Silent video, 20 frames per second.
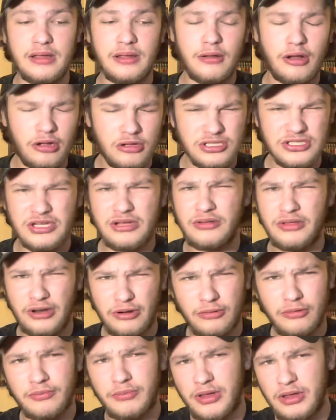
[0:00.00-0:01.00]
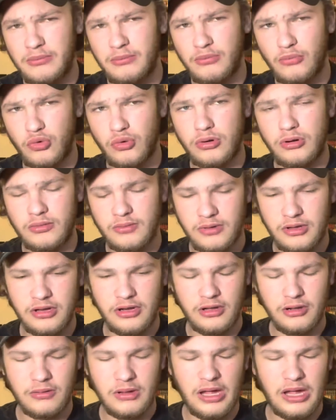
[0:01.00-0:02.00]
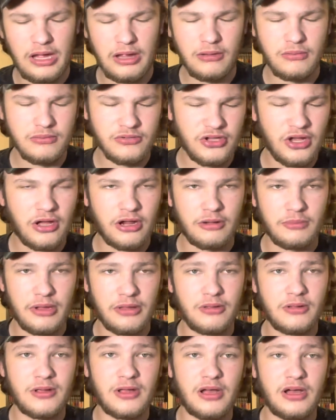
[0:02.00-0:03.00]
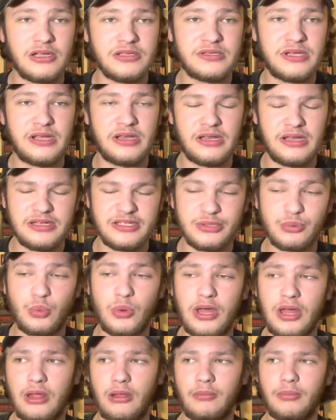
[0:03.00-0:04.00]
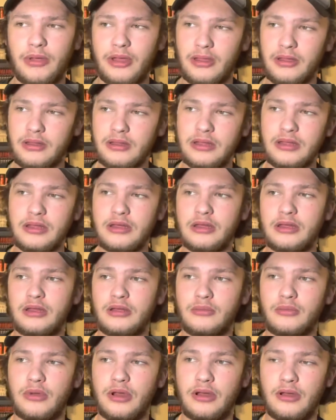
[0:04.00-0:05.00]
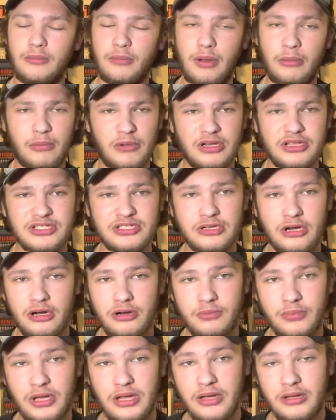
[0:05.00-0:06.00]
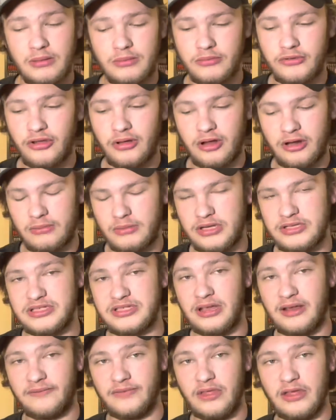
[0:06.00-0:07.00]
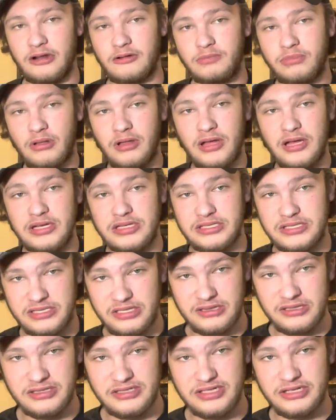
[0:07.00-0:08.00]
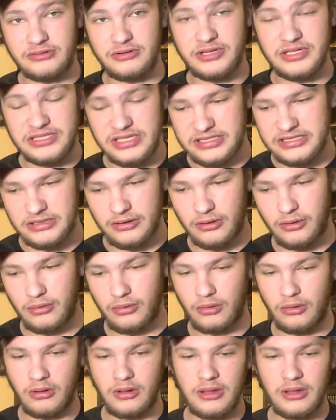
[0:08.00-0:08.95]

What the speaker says: Also, there will be more, I'll talk about the content as well, but I'm going to start by talking about stuff that applies to the series as a whole.